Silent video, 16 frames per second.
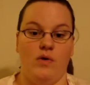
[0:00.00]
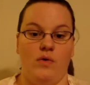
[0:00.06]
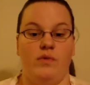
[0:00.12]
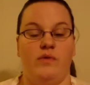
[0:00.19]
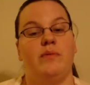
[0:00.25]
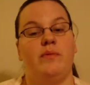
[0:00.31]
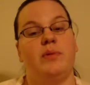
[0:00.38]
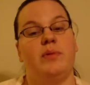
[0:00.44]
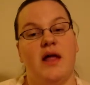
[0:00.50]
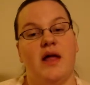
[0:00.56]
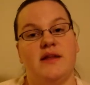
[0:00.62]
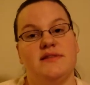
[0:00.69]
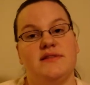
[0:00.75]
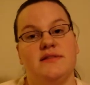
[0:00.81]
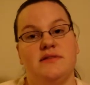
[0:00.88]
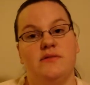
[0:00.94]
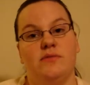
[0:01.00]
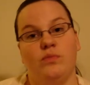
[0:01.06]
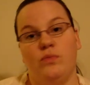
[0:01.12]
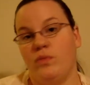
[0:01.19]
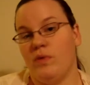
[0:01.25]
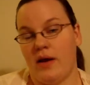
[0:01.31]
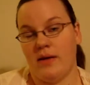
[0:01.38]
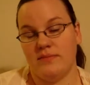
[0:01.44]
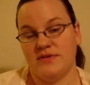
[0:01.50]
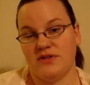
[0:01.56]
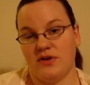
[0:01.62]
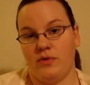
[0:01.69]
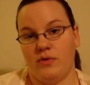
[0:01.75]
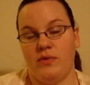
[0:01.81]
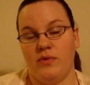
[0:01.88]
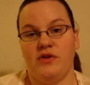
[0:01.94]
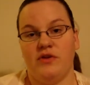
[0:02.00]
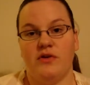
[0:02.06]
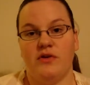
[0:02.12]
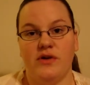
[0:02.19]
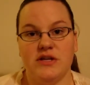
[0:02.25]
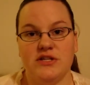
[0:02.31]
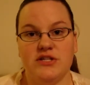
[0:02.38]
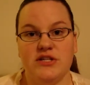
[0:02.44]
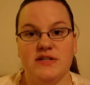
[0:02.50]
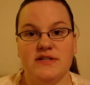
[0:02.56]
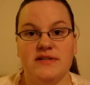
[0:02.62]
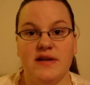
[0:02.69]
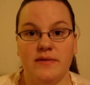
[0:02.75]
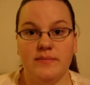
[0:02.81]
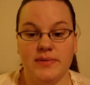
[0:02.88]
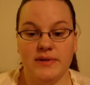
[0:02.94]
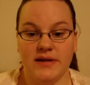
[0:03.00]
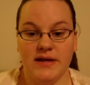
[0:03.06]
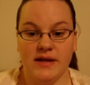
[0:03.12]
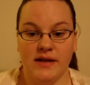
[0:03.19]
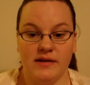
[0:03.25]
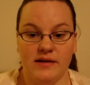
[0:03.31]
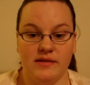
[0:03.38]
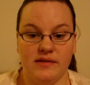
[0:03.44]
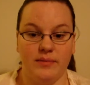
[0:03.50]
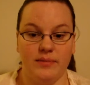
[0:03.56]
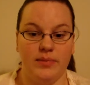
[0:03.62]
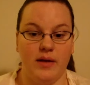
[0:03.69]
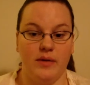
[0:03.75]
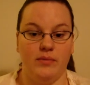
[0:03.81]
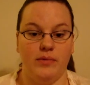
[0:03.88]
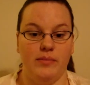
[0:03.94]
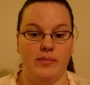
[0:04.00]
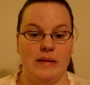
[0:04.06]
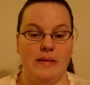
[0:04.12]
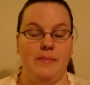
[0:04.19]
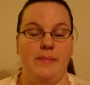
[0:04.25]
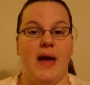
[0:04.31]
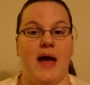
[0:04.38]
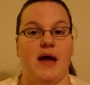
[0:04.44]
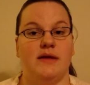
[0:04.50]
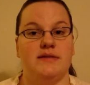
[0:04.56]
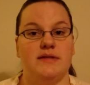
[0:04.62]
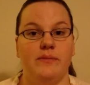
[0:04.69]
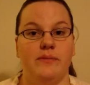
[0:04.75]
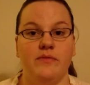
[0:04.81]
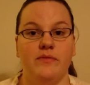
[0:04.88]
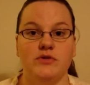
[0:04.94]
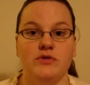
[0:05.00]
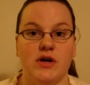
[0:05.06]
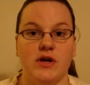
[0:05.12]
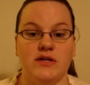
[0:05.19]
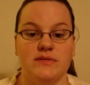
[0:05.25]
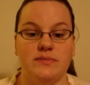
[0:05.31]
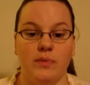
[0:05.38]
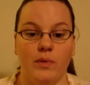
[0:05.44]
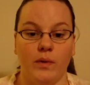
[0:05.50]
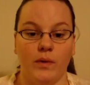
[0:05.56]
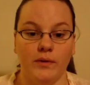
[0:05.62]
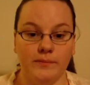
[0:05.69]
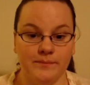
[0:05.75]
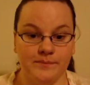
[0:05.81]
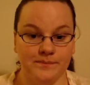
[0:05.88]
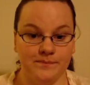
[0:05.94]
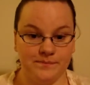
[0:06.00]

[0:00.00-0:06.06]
When the donation is complete, the blood will be packed up for transport.